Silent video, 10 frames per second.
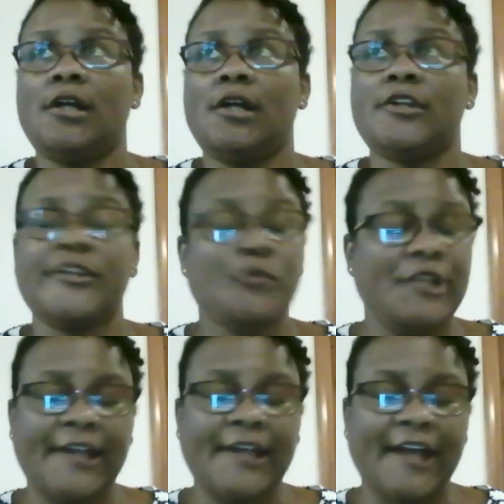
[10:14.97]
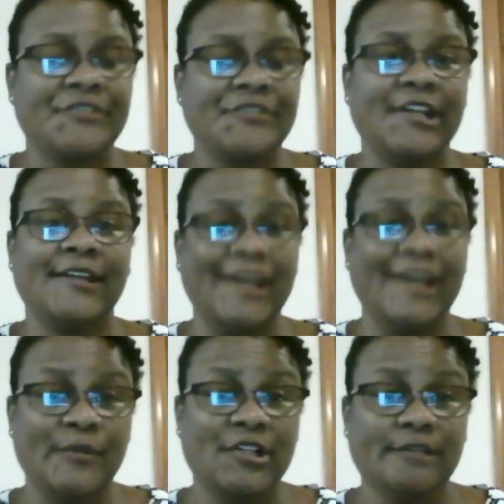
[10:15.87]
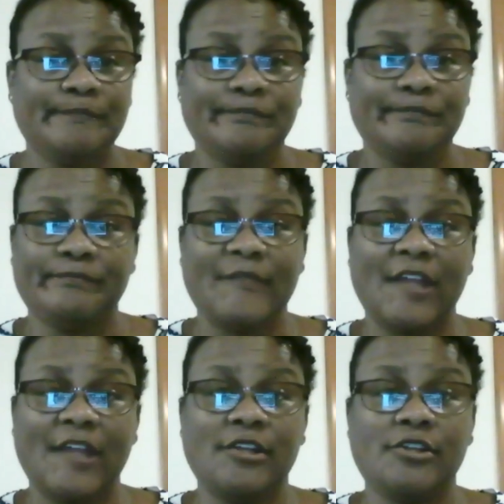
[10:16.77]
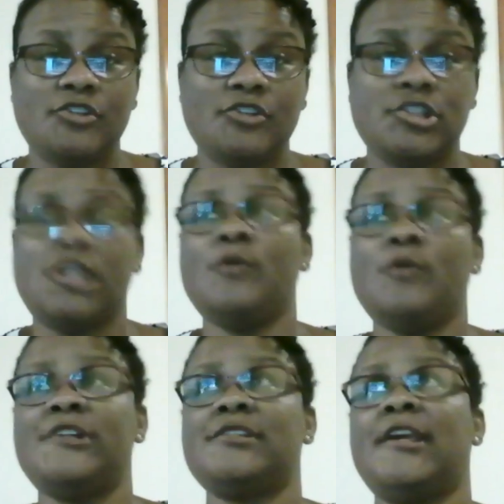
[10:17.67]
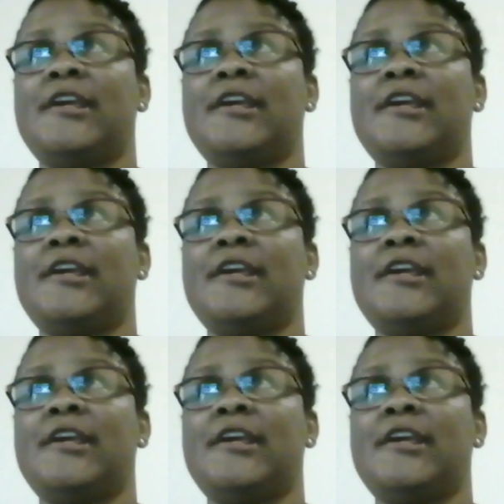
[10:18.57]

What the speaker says: a 3.5-day labor, she was,